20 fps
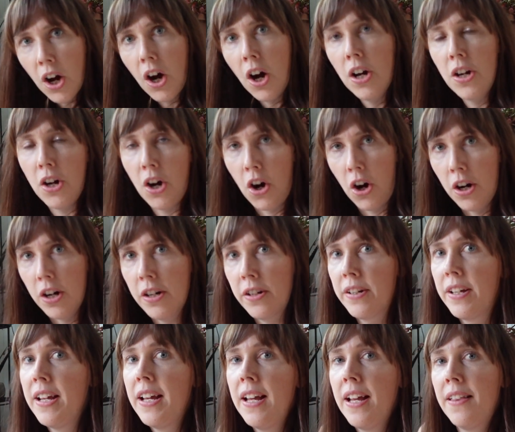an art
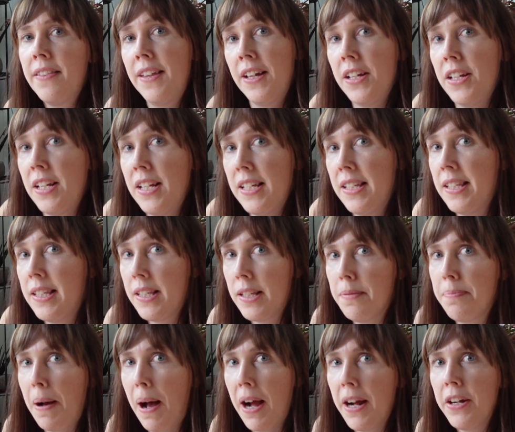that
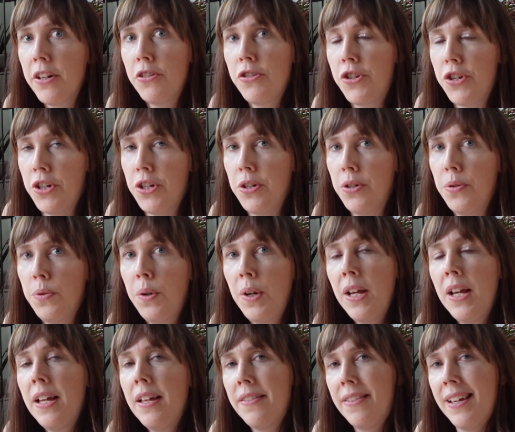inspires you,
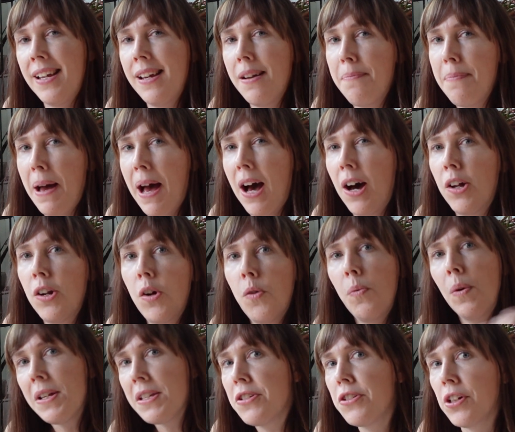think about,
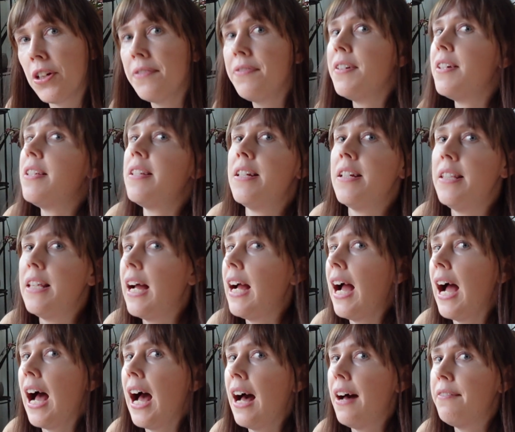what surface did they
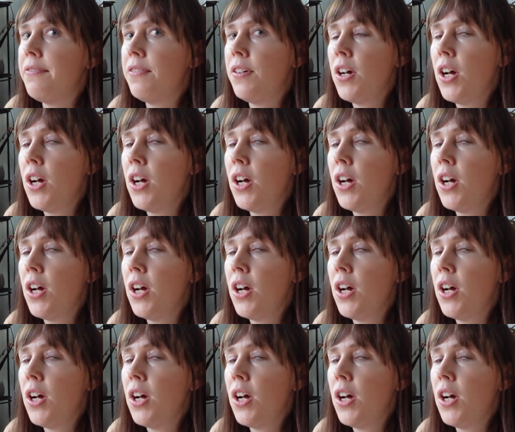have?